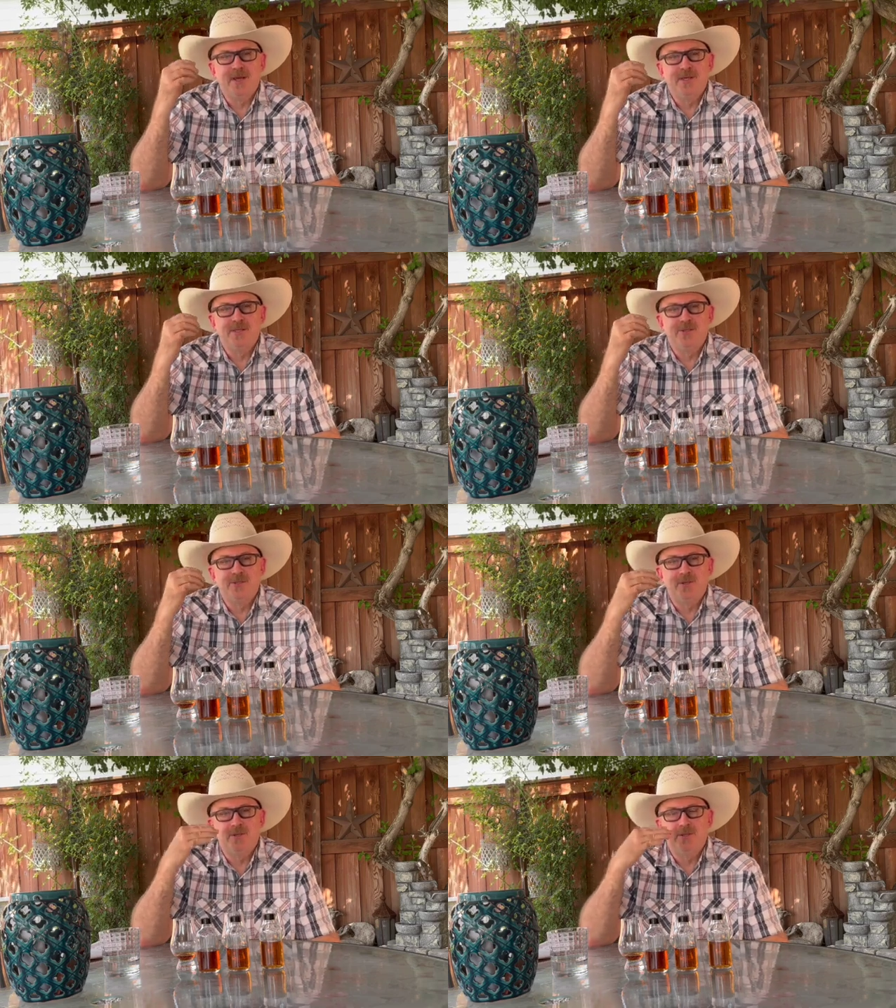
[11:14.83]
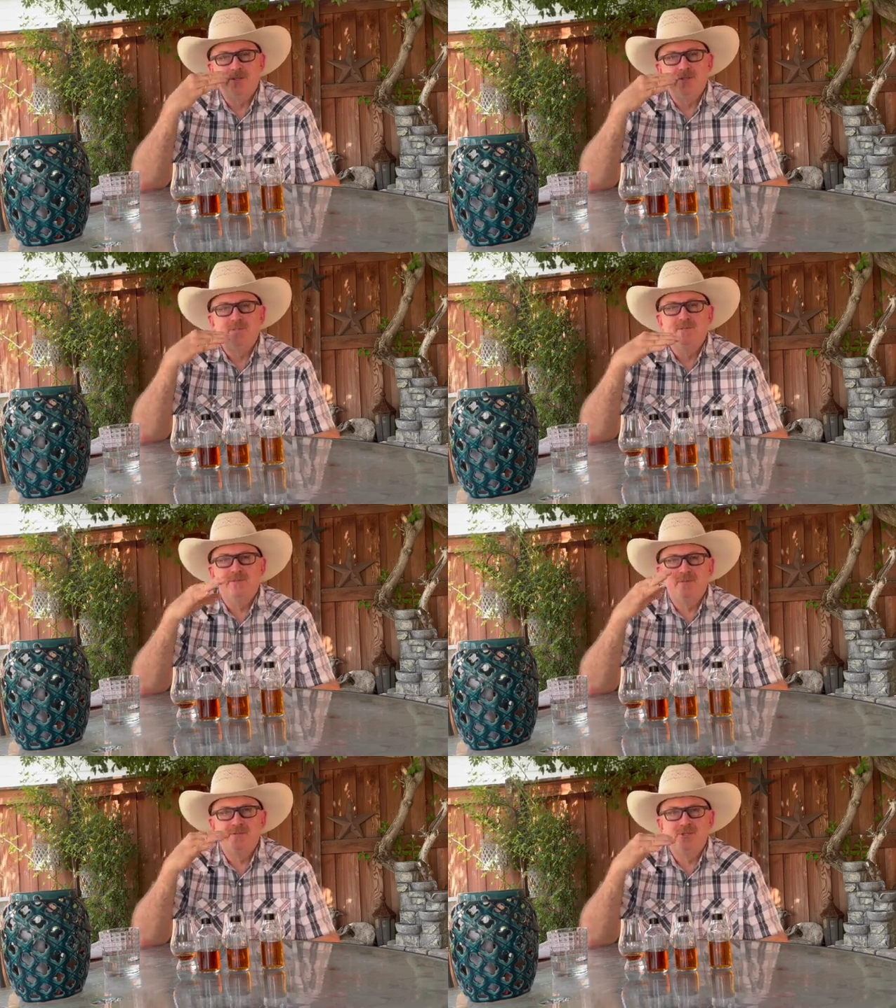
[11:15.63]
And so
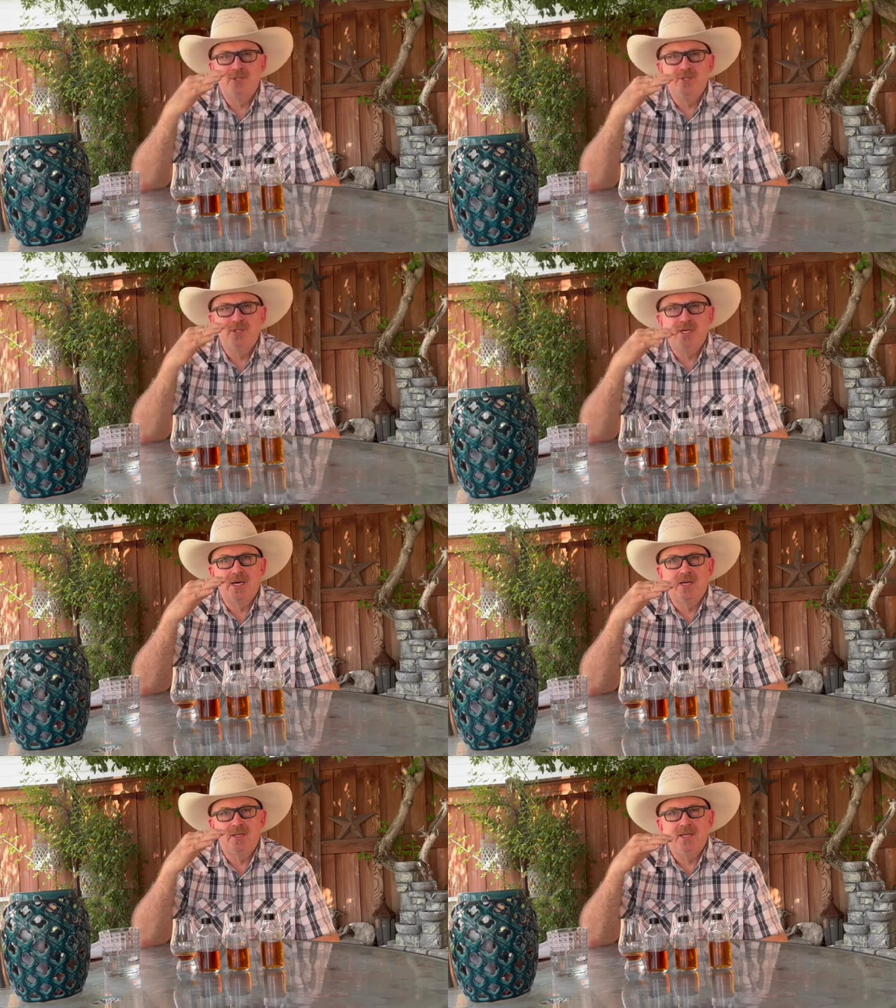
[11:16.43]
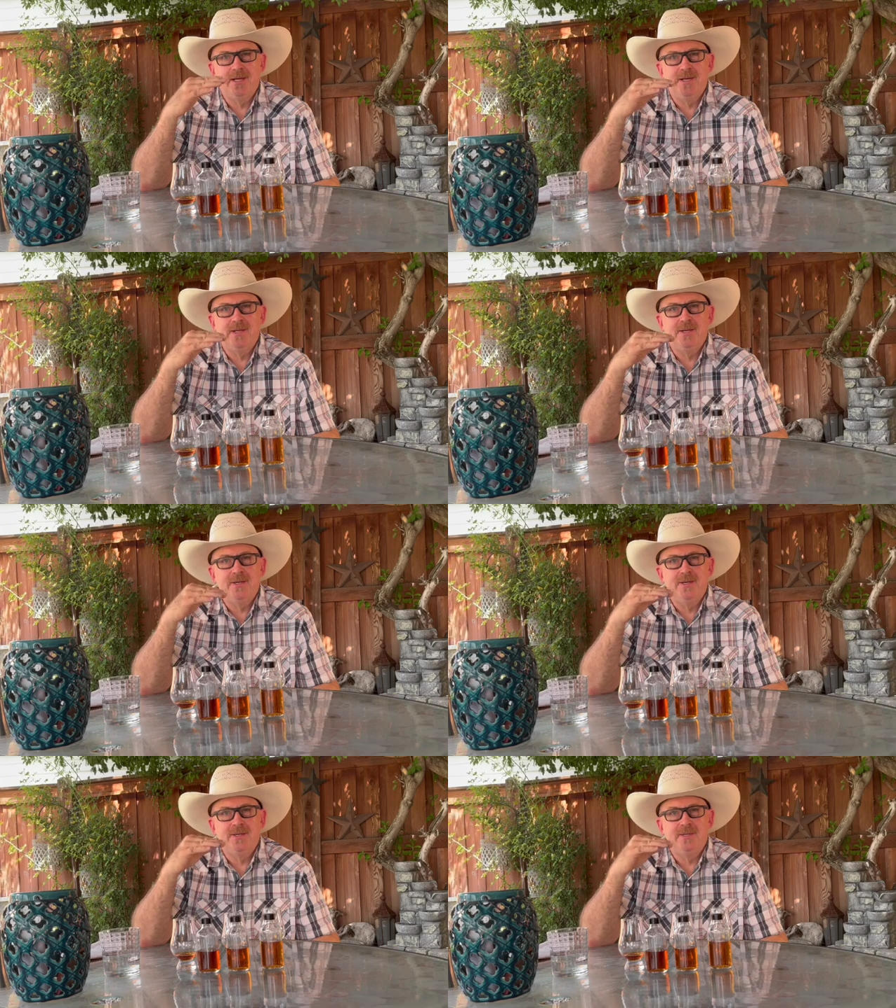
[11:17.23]
it's good to kind of let it
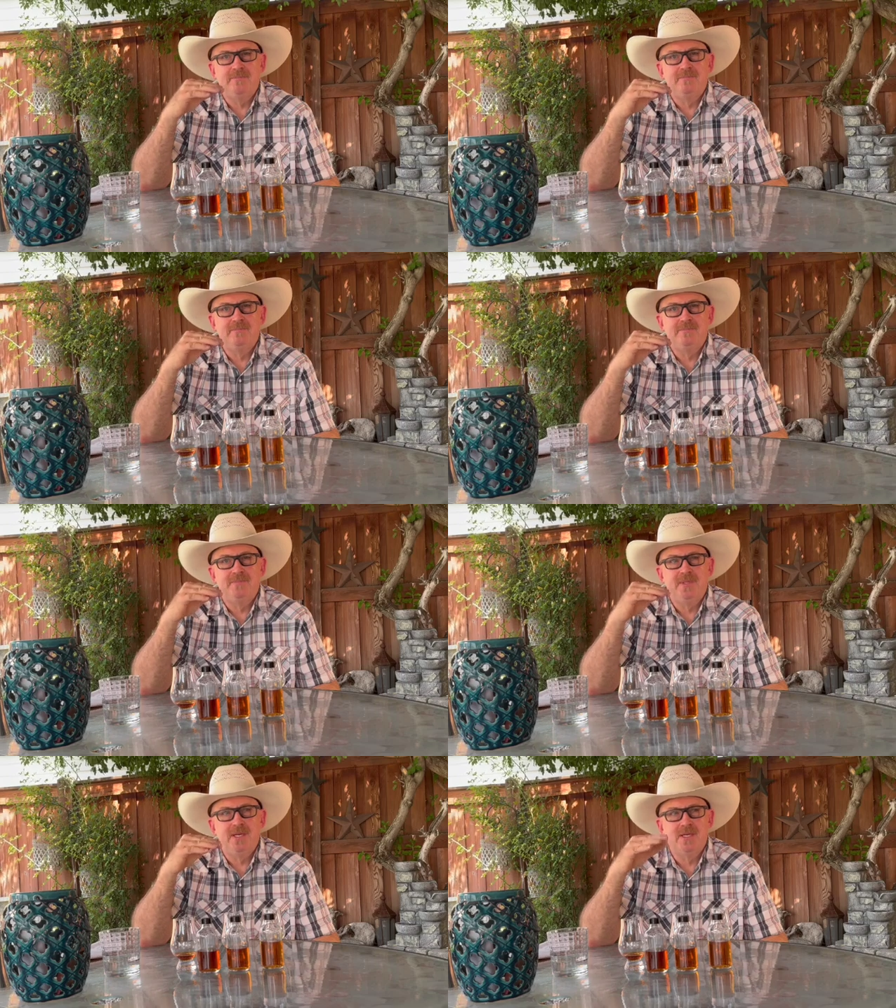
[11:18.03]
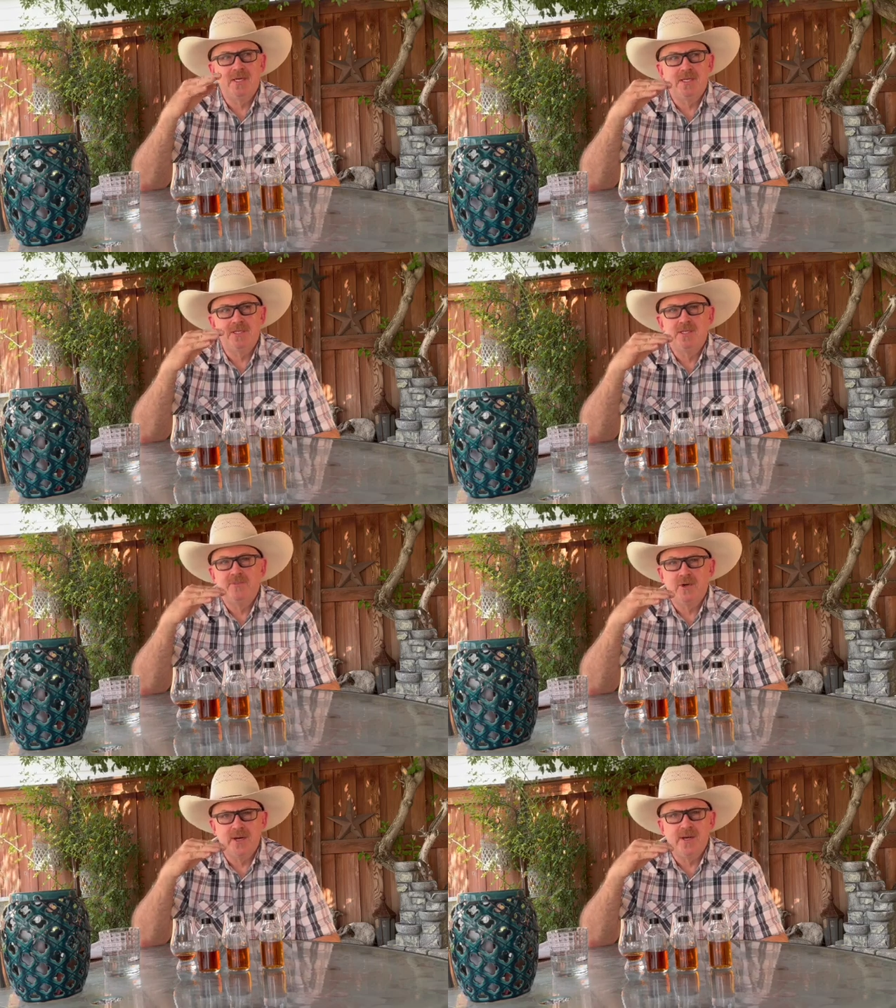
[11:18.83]
kind of
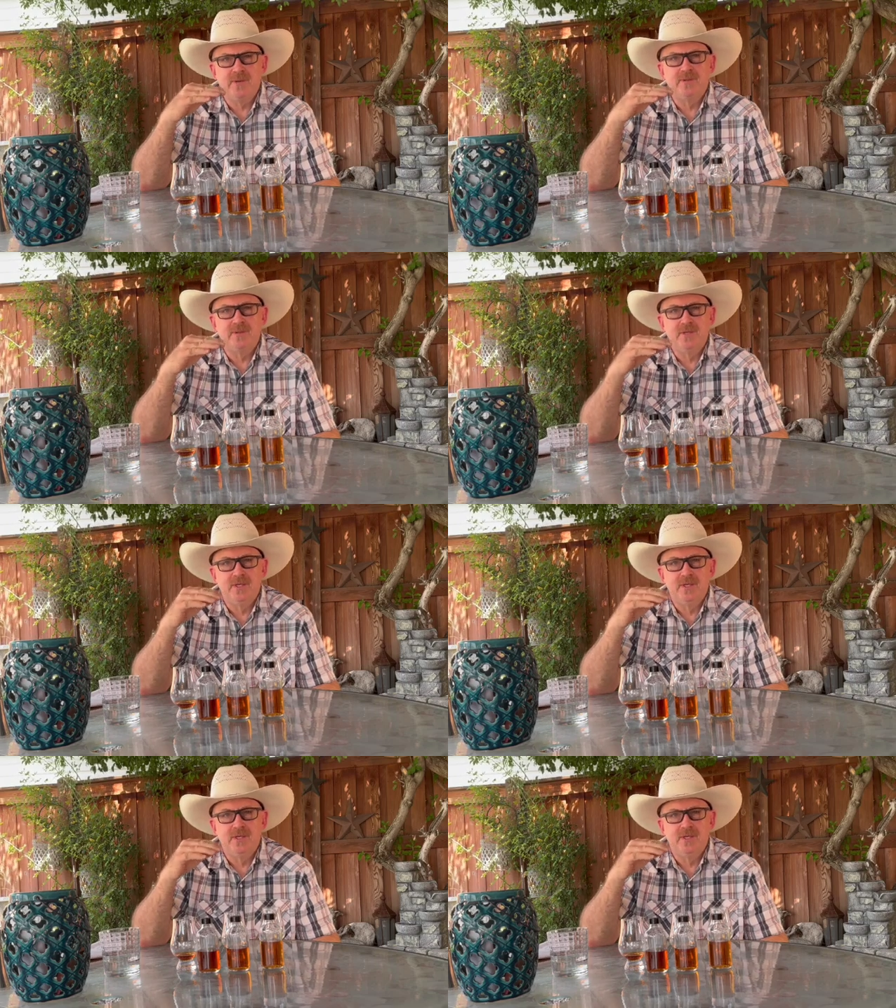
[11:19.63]
simmer down.